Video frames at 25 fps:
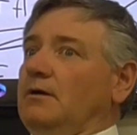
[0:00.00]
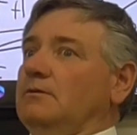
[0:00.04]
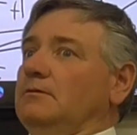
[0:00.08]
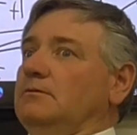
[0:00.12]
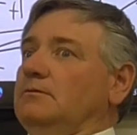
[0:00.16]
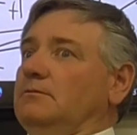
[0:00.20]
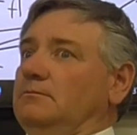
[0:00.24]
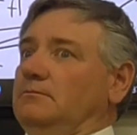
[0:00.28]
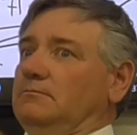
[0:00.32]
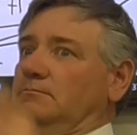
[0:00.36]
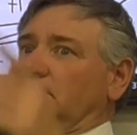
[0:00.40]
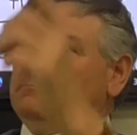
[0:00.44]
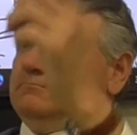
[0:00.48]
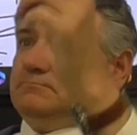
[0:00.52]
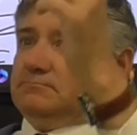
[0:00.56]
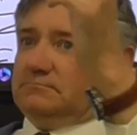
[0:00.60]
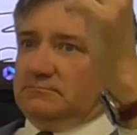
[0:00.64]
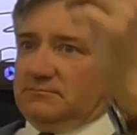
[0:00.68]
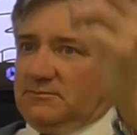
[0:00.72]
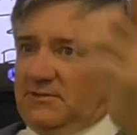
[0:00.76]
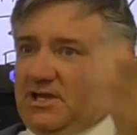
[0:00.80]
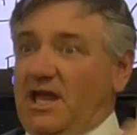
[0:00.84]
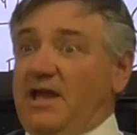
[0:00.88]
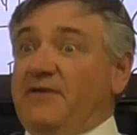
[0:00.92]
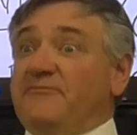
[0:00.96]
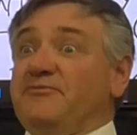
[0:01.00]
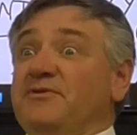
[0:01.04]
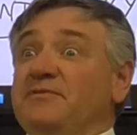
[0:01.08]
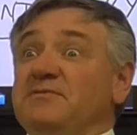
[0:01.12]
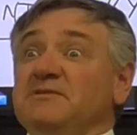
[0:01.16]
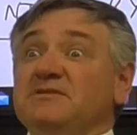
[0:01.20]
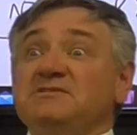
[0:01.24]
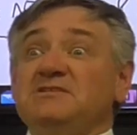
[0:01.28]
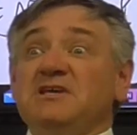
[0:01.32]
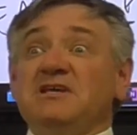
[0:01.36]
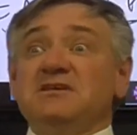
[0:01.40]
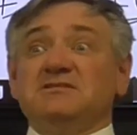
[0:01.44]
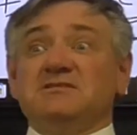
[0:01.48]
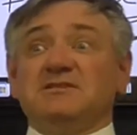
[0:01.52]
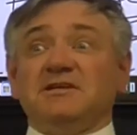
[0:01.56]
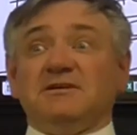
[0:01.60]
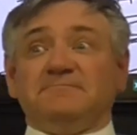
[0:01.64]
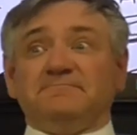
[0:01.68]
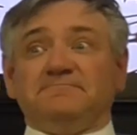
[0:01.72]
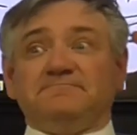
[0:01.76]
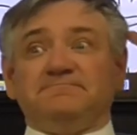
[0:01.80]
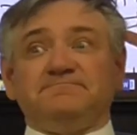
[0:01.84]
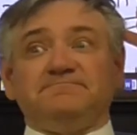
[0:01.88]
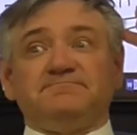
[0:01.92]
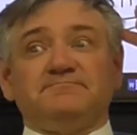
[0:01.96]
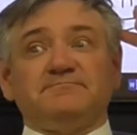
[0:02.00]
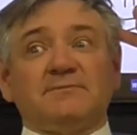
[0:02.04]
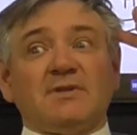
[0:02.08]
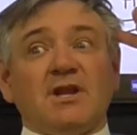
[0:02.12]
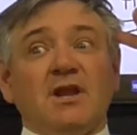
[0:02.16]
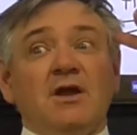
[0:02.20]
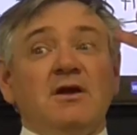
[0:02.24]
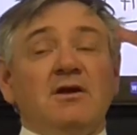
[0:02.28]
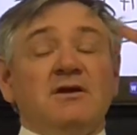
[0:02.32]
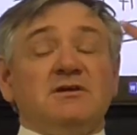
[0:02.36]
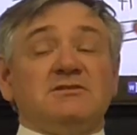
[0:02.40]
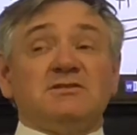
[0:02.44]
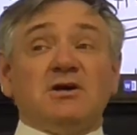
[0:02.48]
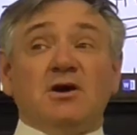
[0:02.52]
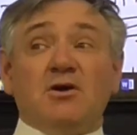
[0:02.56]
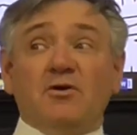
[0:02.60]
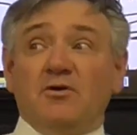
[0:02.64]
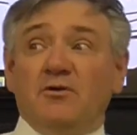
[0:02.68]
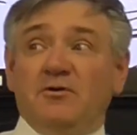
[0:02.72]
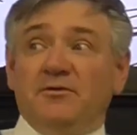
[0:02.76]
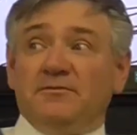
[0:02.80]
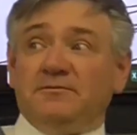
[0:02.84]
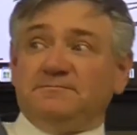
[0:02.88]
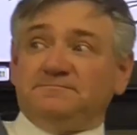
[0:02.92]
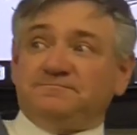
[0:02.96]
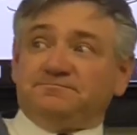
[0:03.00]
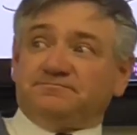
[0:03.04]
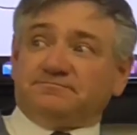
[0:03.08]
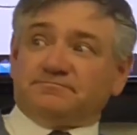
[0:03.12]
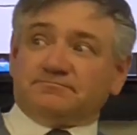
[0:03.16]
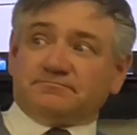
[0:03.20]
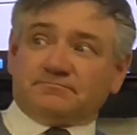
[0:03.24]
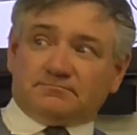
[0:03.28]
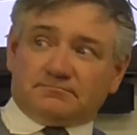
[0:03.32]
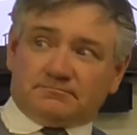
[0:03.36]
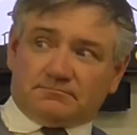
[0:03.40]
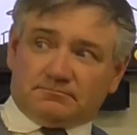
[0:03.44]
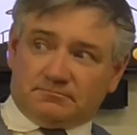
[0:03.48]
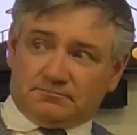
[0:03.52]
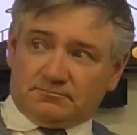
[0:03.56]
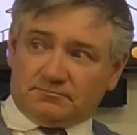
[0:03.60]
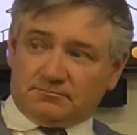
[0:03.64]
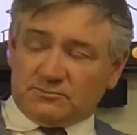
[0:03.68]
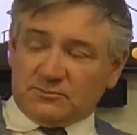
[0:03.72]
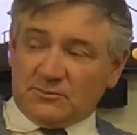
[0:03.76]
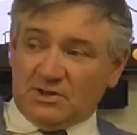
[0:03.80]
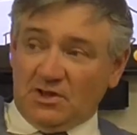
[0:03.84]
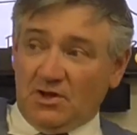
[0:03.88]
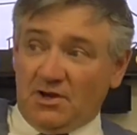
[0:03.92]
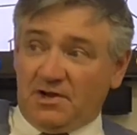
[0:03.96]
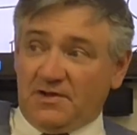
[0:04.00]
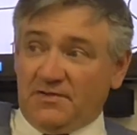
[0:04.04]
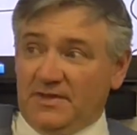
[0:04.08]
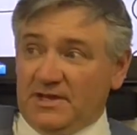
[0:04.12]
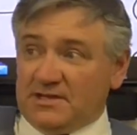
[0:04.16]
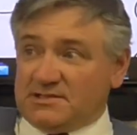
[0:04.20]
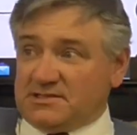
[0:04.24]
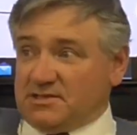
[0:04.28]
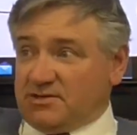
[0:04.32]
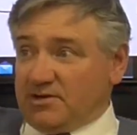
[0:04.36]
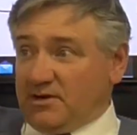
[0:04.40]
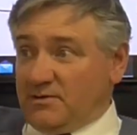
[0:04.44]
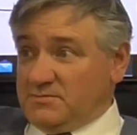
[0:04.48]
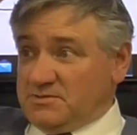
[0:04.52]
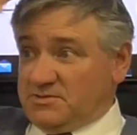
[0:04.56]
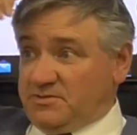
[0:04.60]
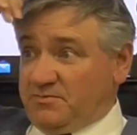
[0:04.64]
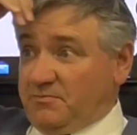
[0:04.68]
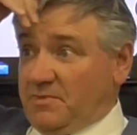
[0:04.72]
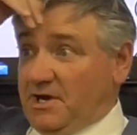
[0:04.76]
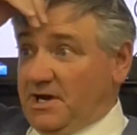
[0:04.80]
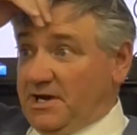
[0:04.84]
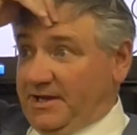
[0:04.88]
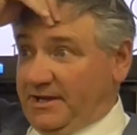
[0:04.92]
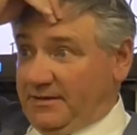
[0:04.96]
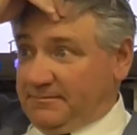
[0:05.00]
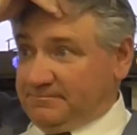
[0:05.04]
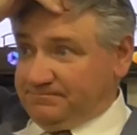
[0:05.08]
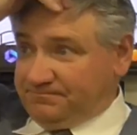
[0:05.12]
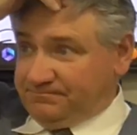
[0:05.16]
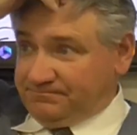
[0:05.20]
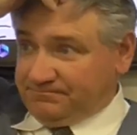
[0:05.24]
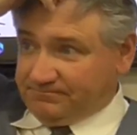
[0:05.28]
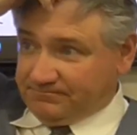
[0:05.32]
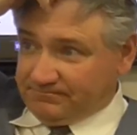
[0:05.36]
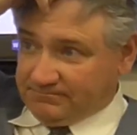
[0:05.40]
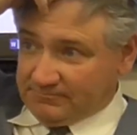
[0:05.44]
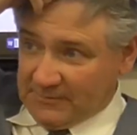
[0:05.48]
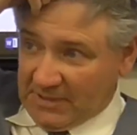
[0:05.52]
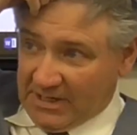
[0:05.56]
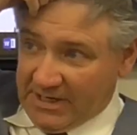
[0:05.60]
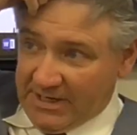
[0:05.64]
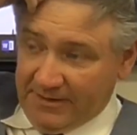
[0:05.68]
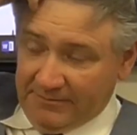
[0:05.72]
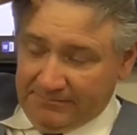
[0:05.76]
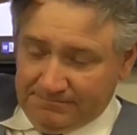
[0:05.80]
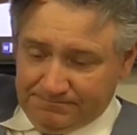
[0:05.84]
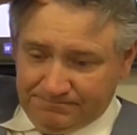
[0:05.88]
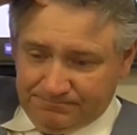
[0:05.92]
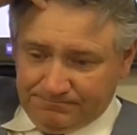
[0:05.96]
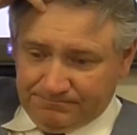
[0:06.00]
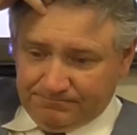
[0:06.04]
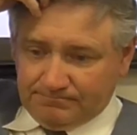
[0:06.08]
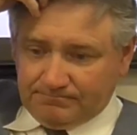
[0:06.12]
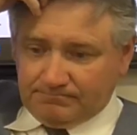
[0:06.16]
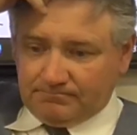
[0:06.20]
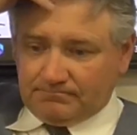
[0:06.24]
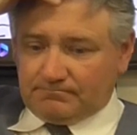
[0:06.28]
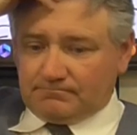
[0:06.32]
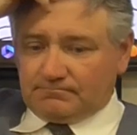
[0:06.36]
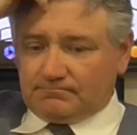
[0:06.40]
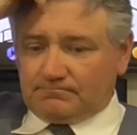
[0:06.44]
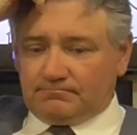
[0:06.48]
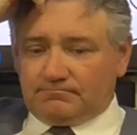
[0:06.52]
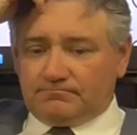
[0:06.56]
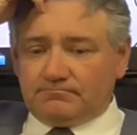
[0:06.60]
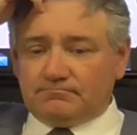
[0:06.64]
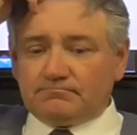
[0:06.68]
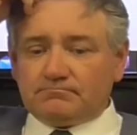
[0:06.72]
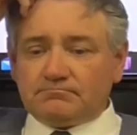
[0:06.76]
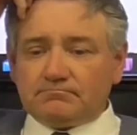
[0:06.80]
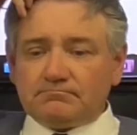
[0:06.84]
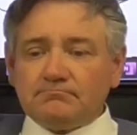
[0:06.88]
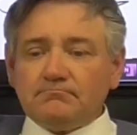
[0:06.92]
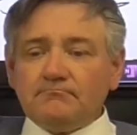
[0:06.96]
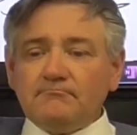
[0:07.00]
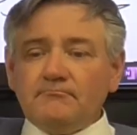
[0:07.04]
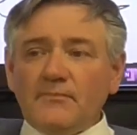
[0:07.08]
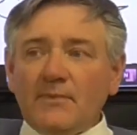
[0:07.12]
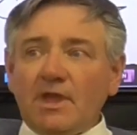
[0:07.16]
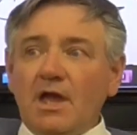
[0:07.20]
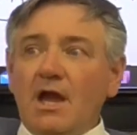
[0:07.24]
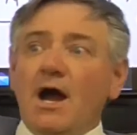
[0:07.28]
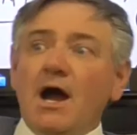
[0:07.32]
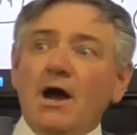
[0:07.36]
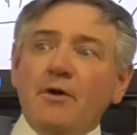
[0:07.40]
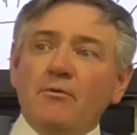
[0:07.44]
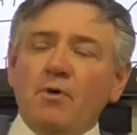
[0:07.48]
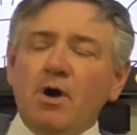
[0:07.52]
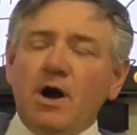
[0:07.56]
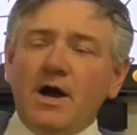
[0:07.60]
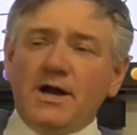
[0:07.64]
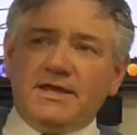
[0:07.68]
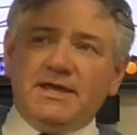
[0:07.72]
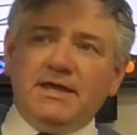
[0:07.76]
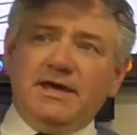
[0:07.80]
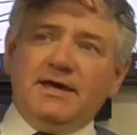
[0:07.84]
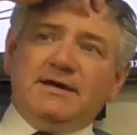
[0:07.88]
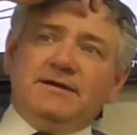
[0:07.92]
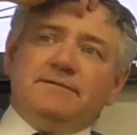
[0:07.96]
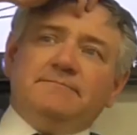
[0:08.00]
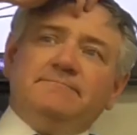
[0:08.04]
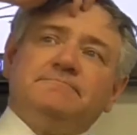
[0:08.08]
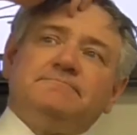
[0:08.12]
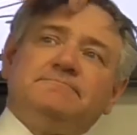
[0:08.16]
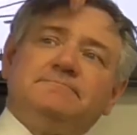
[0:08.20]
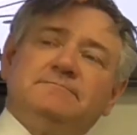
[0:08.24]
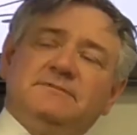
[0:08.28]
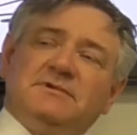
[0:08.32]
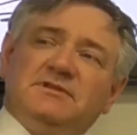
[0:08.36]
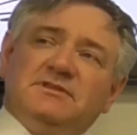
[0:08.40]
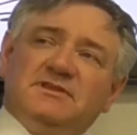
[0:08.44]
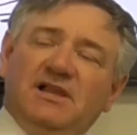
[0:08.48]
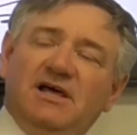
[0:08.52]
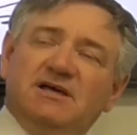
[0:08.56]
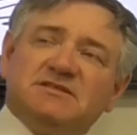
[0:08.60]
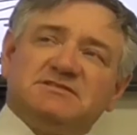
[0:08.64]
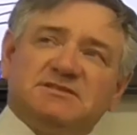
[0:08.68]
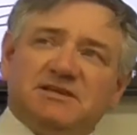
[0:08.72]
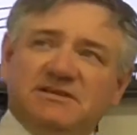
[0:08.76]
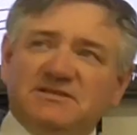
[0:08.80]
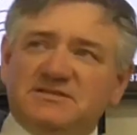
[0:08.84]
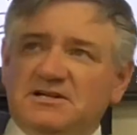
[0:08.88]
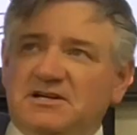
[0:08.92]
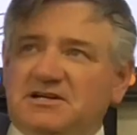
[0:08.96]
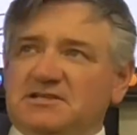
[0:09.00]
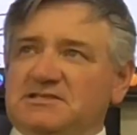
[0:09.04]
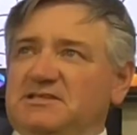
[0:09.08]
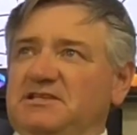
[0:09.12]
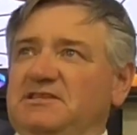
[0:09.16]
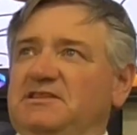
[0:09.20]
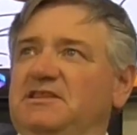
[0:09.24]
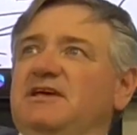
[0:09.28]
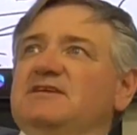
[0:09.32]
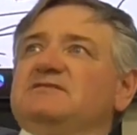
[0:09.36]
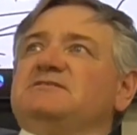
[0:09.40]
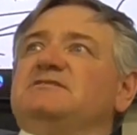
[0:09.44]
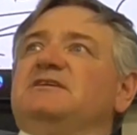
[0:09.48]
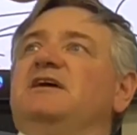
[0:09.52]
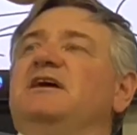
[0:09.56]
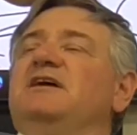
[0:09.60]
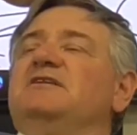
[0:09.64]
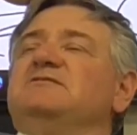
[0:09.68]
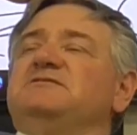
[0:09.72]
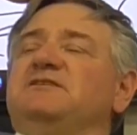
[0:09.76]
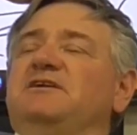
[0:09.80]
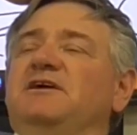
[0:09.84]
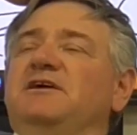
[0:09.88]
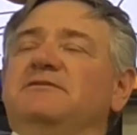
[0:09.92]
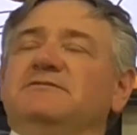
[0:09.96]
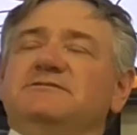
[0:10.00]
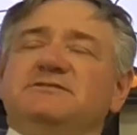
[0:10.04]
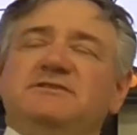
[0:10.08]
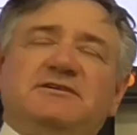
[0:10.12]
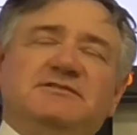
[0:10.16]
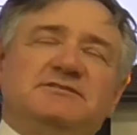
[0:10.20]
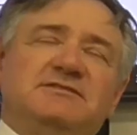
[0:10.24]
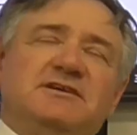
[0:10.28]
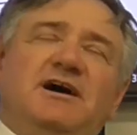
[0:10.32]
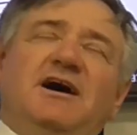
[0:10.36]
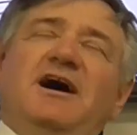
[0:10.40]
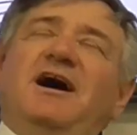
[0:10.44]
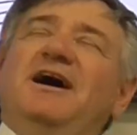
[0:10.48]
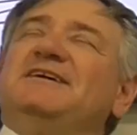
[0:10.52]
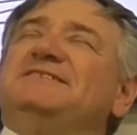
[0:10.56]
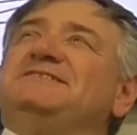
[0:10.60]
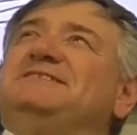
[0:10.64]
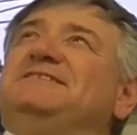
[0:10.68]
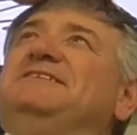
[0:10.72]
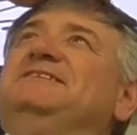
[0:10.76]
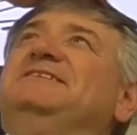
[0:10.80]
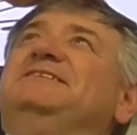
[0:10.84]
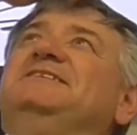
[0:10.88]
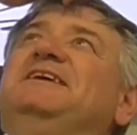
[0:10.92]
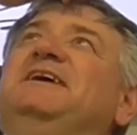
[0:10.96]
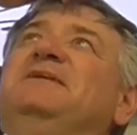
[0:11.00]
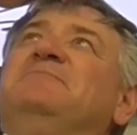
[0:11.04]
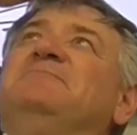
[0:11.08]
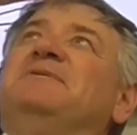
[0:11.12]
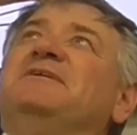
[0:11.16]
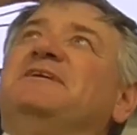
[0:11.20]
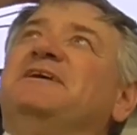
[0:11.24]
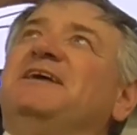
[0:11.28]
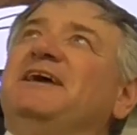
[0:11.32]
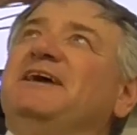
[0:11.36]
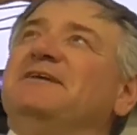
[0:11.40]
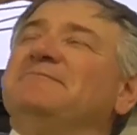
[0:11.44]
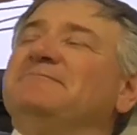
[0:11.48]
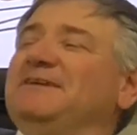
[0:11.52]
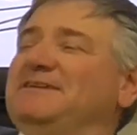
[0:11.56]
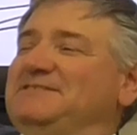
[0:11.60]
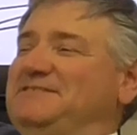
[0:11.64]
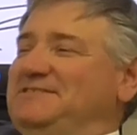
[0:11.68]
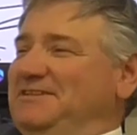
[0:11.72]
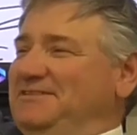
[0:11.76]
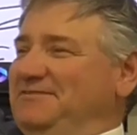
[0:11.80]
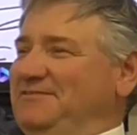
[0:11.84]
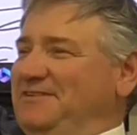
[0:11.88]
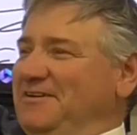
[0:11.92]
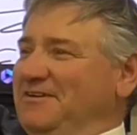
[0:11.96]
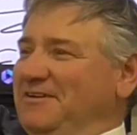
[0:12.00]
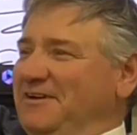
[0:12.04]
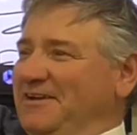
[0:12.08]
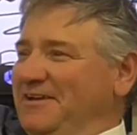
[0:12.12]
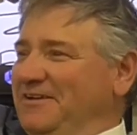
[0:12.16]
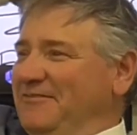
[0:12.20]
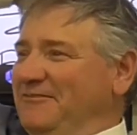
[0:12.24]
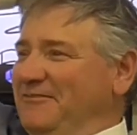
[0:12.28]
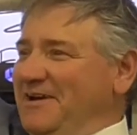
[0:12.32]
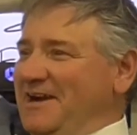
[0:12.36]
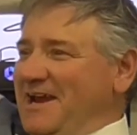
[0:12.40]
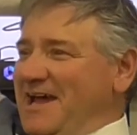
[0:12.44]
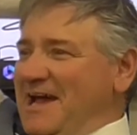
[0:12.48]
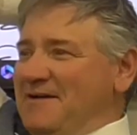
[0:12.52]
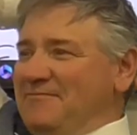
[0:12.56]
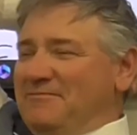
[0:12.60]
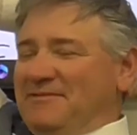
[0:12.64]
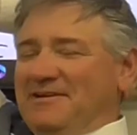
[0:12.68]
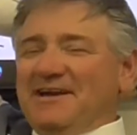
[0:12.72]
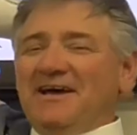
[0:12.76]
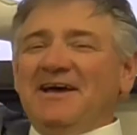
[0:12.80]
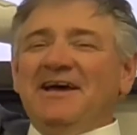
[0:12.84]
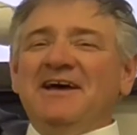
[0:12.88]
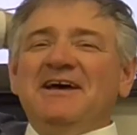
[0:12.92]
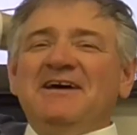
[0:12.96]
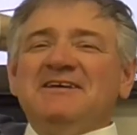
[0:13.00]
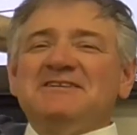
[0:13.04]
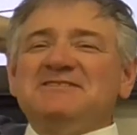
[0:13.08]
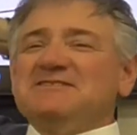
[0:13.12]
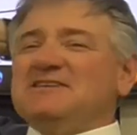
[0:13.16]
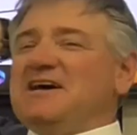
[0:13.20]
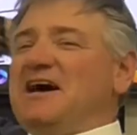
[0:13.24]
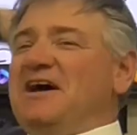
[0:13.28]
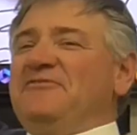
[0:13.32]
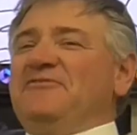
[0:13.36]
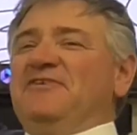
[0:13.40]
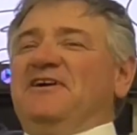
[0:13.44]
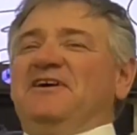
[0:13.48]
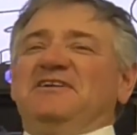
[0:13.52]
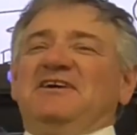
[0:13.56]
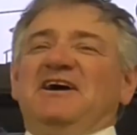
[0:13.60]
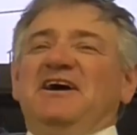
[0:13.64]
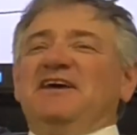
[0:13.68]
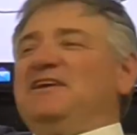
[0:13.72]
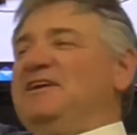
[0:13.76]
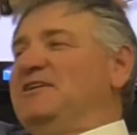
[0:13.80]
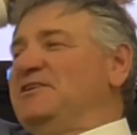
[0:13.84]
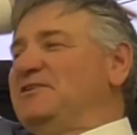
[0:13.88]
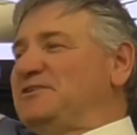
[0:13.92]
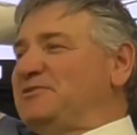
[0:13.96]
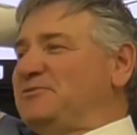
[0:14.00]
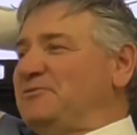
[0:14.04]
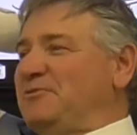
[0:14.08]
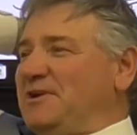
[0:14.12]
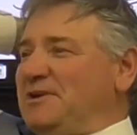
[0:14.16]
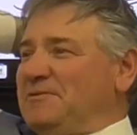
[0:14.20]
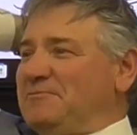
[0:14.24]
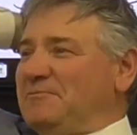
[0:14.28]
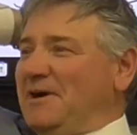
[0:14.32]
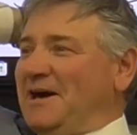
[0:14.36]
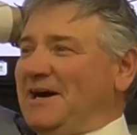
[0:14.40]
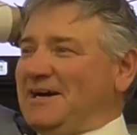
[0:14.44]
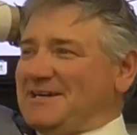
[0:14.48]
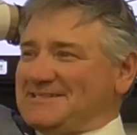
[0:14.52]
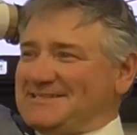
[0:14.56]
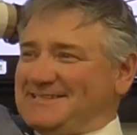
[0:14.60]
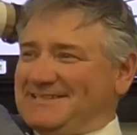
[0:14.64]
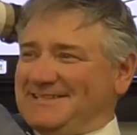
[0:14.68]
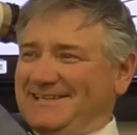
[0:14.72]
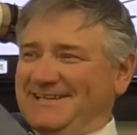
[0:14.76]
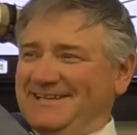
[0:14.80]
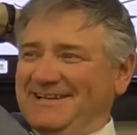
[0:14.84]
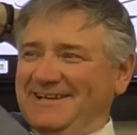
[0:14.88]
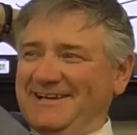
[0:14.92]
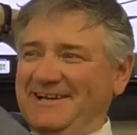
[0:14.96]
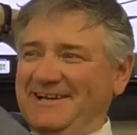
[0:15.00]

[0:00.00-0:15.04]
The system. Came from the system. So, look at this in terms of money. Okay? I walk in, Leslie's there. I said, Leslie, how's it going? She goes, oh, it's a good day, Bergkamp. I said, really? What happened? She goes, I found 920 bucks.